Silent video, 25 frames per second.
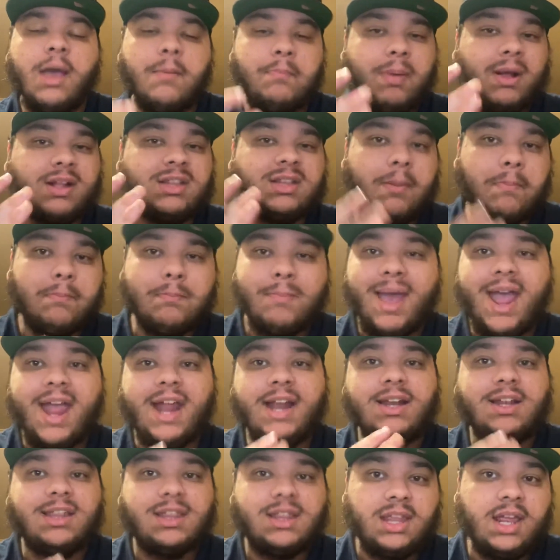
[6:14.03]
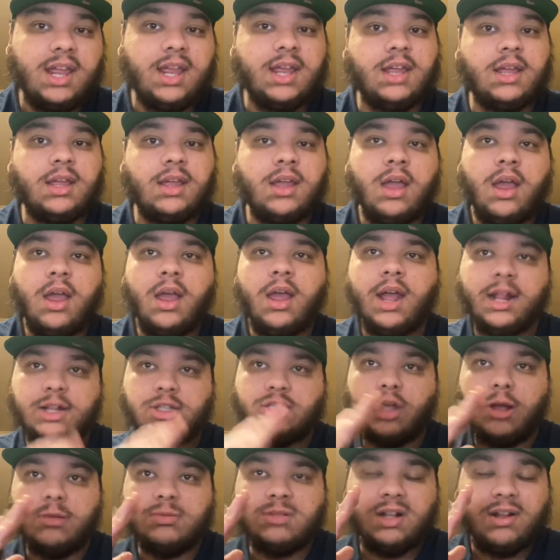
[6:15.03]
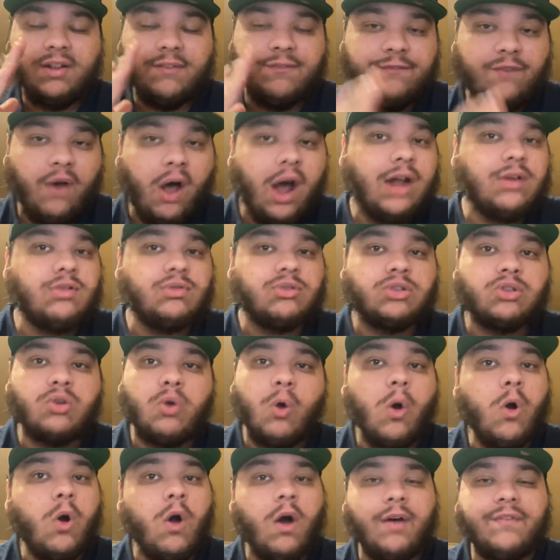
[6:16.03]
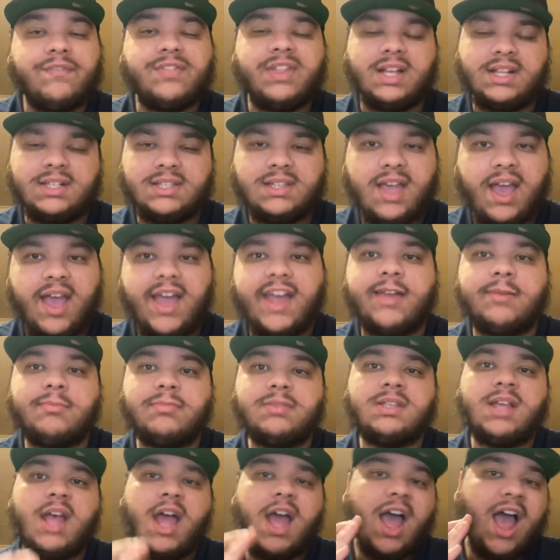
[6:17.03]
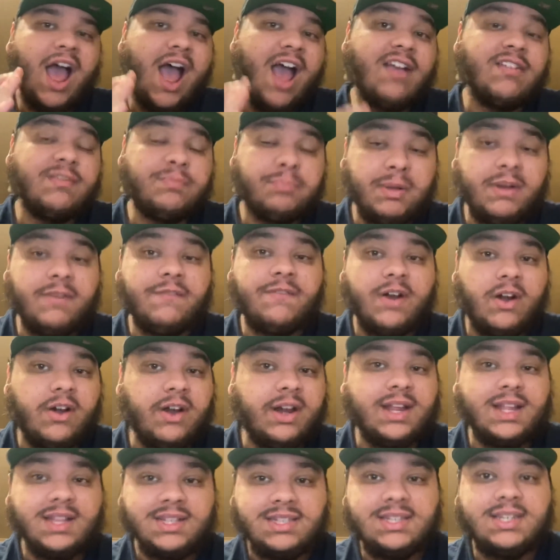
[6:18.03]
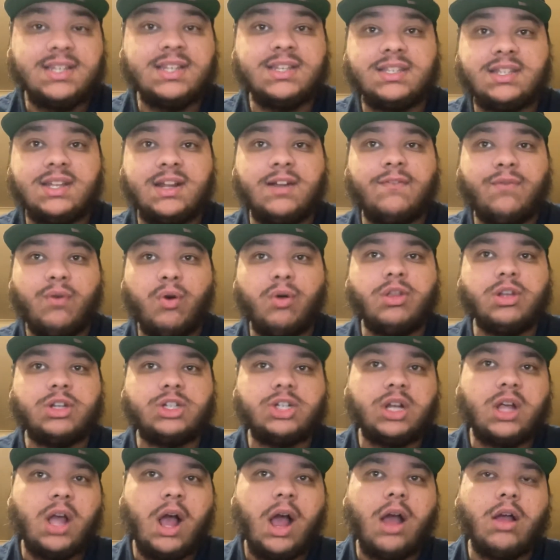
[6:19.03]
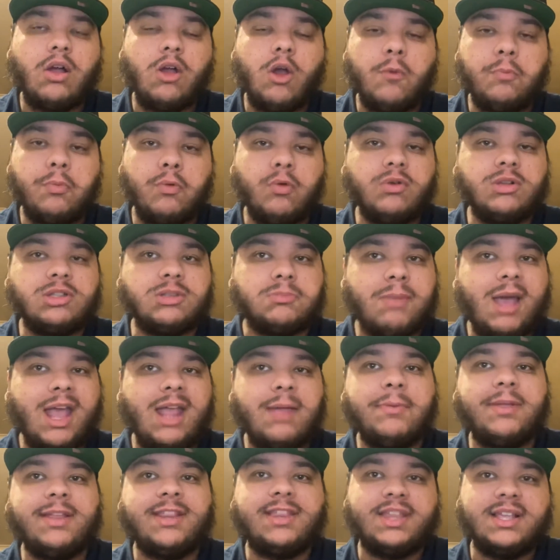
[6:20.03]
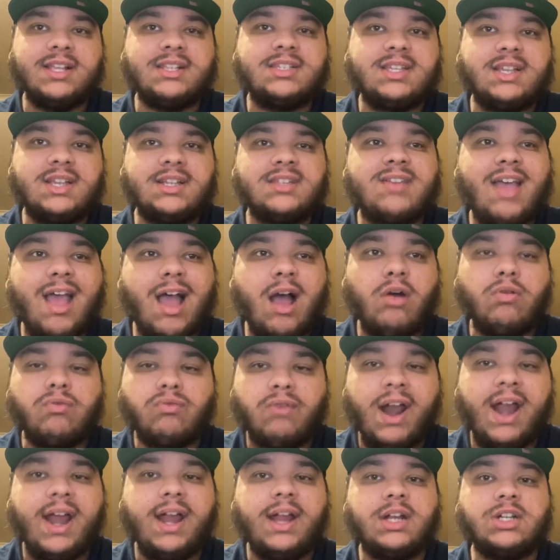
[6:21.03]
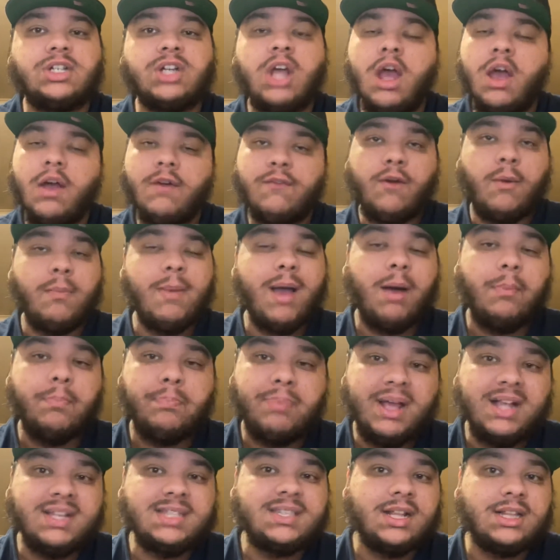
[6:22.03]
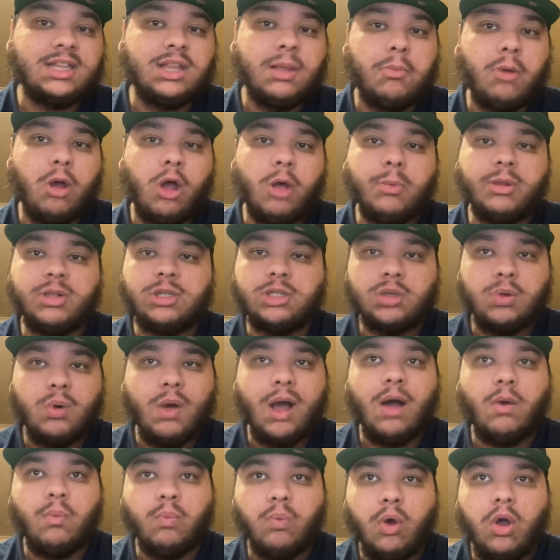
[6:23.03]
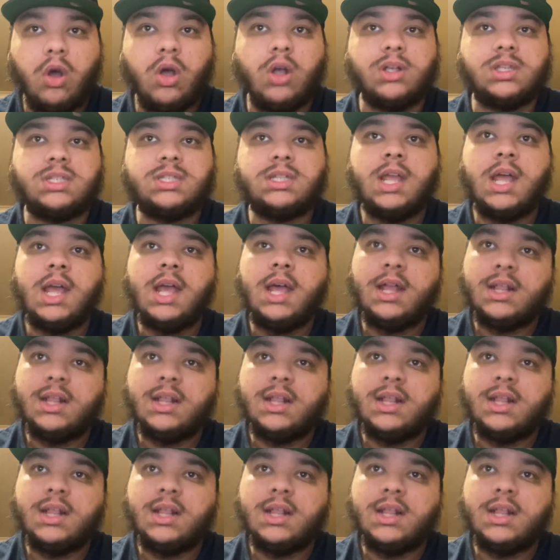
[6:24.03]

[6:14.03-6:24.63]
But the main thing in terms of the final score of these games has been very consistent for the Chicago Bulls. Maybe this is our range from our best at the moment to our worst.